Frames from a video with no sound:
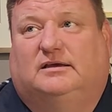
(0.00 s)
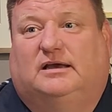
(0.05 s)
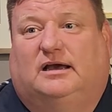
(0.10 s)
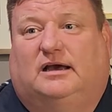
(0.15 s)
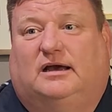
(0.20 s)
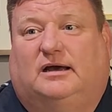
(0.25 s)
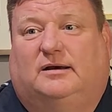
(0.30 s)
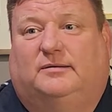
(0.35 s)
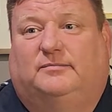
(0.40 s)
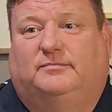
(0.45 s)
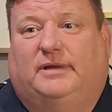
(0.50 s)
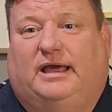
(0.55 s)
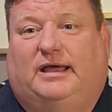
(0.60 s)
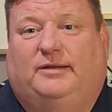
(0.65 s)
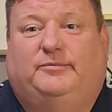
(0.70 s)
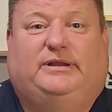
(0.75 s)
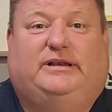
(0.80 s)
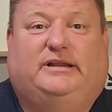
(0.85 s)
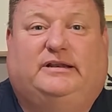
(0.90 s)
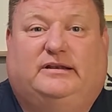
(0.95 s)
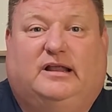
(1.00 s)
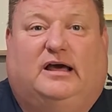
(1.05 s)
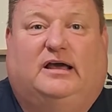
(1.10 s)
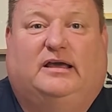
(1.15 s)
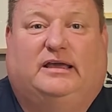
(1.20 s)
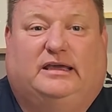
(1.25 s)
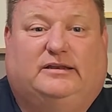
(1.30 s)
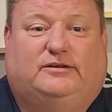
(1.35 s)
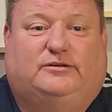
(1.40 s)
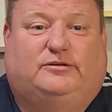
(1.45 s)
and we did
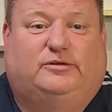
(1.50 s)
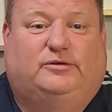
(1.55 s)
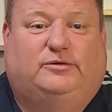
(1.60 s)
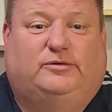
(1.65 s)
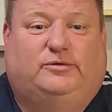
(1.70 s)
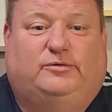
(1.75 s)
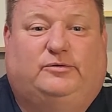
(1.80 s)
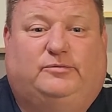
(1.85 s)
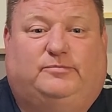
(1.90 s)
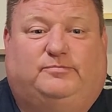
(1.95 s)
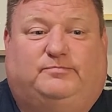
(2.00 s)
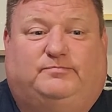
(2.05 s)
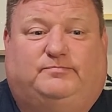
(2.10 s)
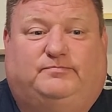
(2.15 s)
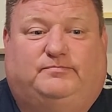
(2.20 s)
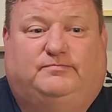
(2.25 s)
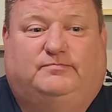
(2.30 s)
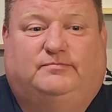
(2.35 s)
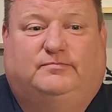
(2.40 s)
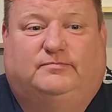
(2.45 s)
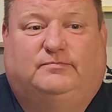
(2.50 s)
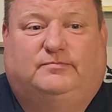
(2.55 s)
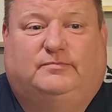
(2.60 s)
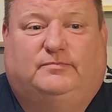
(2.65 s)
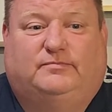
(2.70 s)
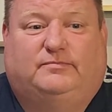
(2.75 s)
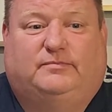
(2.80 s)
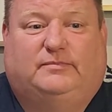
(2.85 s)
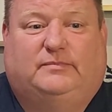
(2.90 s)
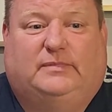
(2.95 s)
not get
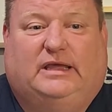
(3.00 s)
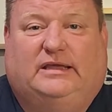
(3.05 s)
to